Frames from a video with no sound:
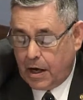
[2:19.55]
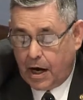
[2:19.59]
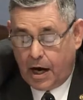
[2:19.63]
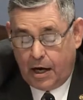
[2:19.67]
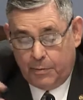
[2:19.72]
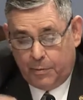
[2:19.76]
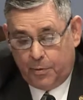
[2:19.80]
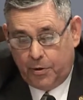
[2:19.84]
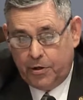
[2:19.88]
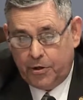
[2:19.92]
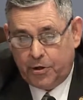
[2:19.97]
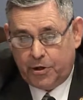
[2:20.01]
I
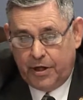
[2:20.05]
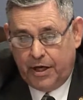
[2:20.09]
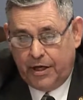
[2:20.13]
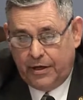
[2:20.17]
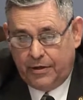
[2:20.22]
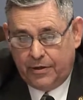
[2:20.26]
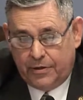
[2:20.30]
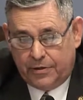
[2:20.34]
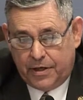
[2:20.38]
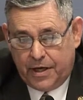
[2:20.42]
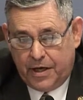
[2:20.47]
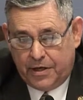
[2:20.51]

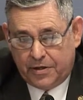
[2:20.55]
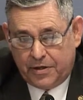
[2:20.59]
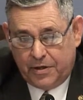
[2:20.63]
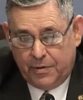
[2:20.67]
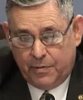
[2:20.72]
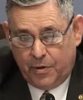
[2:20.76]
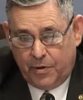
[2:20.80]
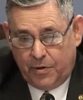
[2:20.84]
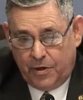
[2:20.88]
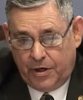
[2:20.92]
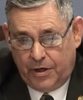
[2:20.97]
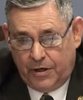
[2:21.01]
appreciate your
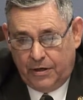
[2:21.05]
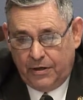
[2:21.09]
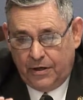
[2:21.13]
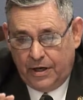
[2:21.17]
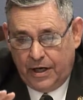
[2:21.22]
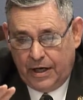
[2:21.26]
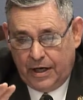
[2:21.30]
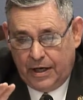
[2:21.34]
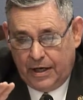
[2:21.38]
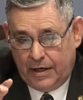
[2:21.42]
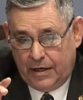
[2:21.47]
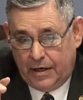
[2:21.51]
testimony,
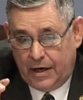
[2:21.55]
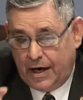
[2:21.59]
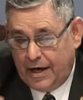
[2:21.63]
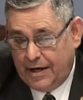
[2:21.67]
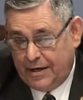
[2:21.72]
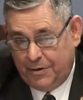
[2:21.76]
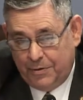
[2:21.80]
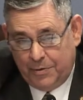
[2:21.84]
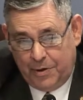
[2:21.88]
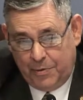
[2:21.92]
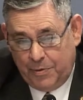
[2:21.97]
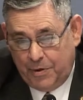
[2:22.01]
and I
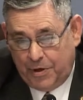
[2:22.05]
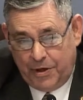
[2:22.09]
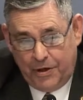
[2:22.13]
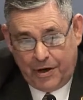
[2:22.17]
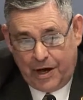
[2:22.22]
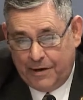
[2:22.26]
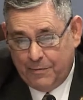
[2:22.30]
agree with you.